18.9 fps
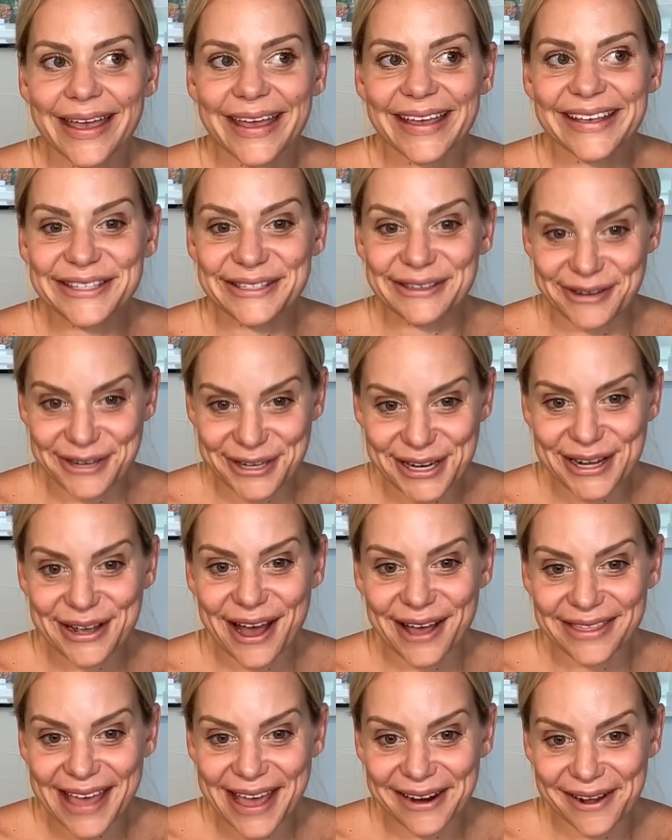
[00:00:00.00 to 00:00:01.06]
So she
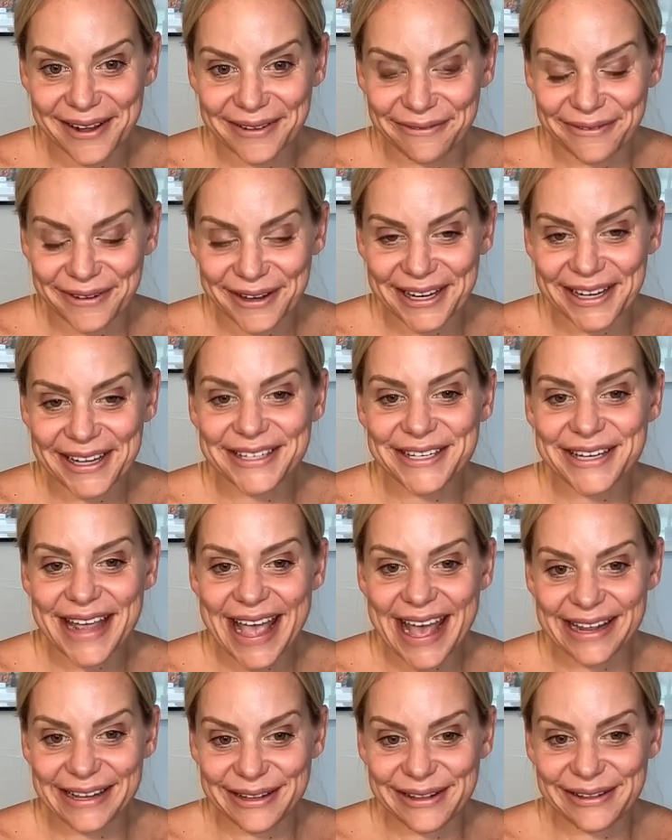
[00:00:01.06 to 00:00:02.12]
got that on footage
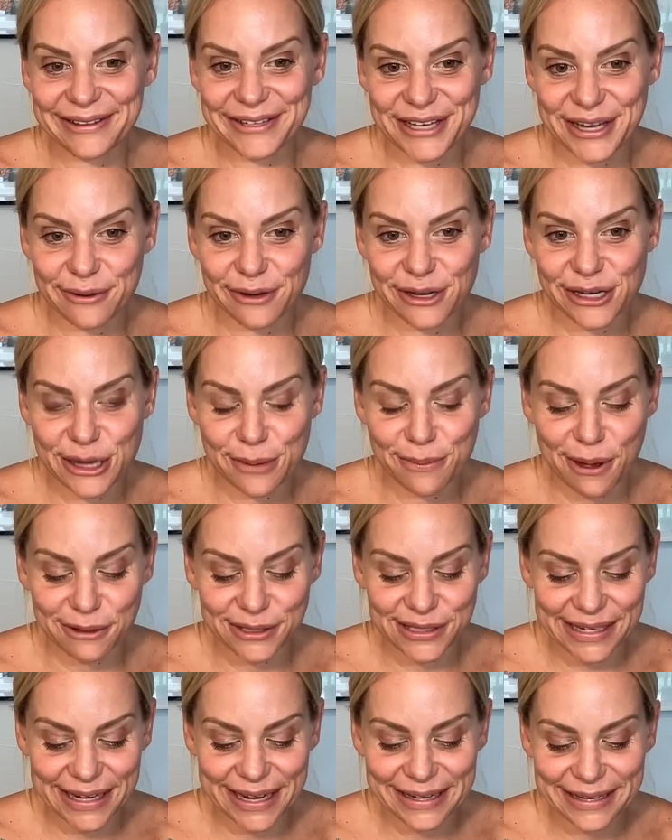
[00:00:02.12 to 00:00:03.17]
and she
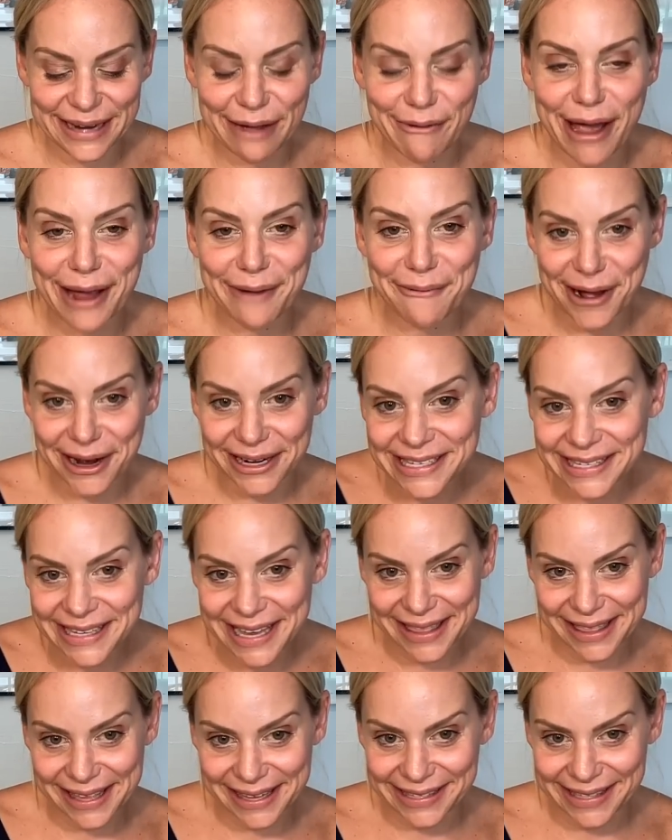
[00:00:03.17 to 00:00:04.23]
posted it. Now, I want to say
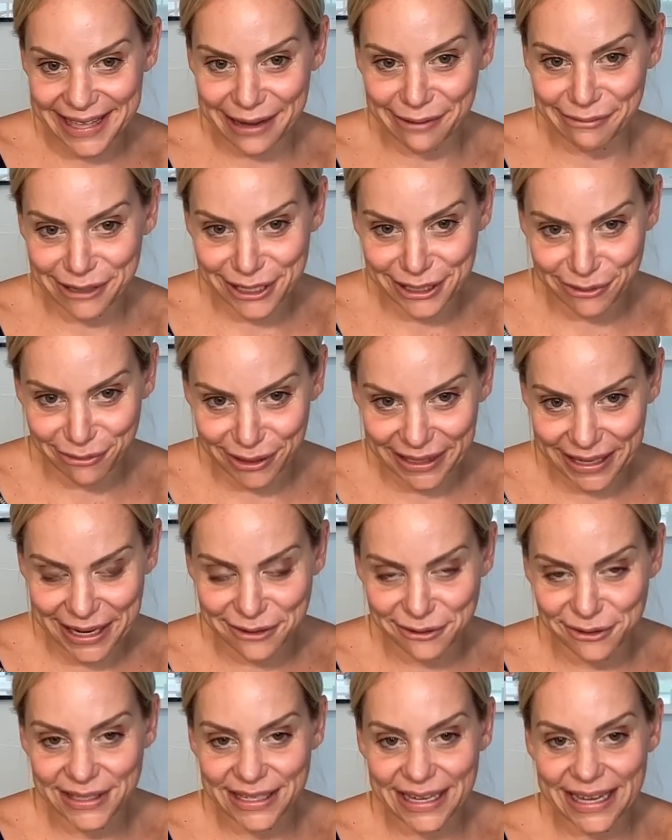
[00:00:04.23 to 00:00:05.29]
this thing, which is really
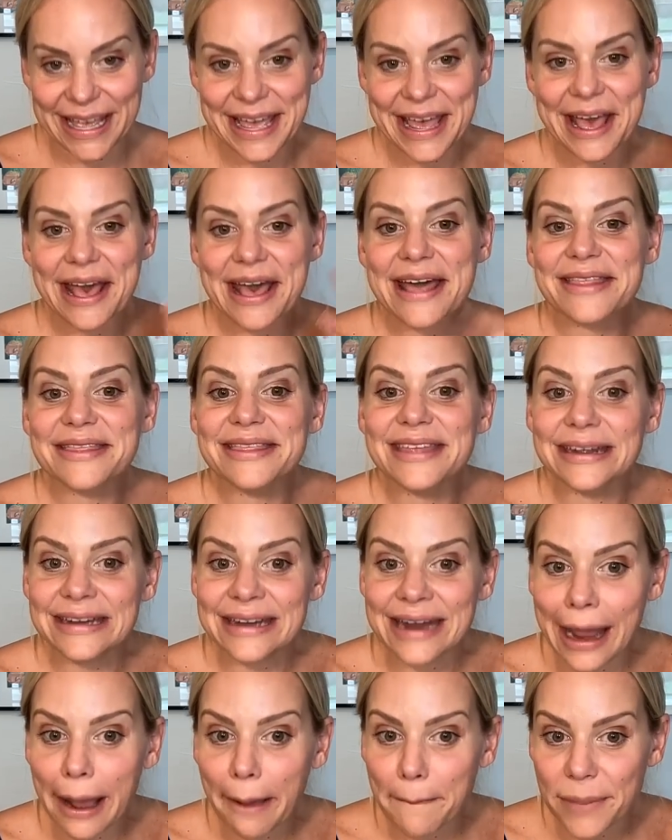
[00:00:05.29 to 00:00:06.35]
interesting. The
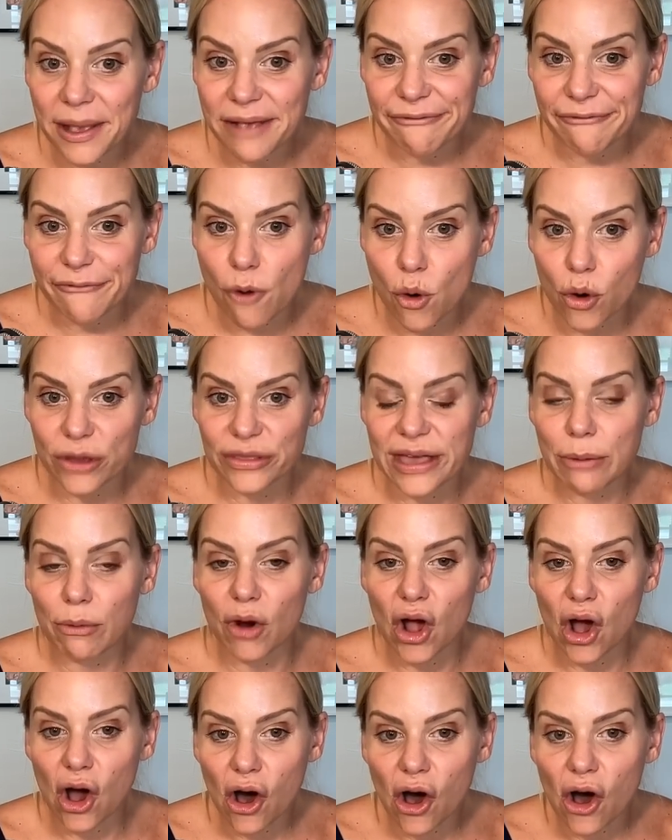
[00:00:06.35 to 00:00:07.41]
night before, they
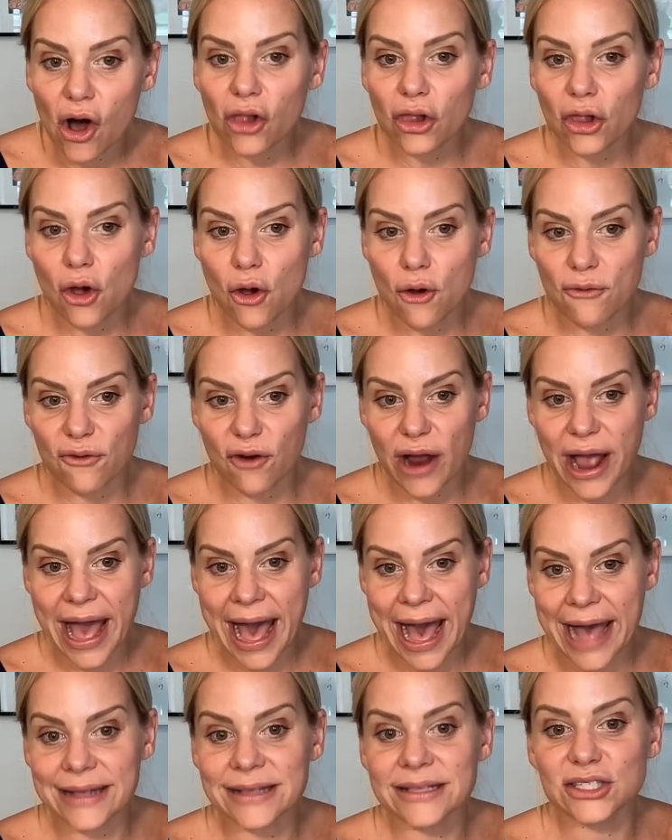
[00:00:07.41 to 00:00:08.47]
were all over
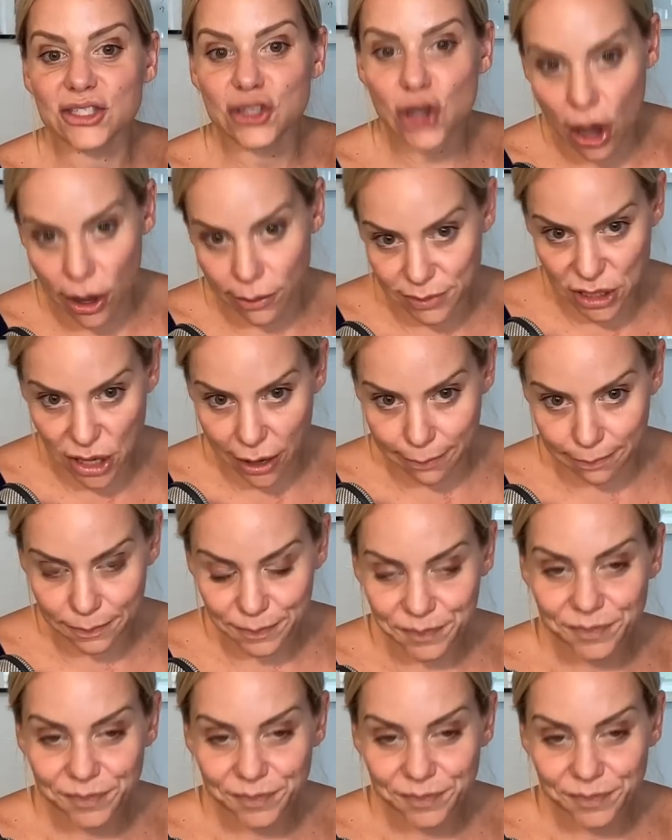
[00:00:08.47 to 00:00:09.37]
at Tom Tom.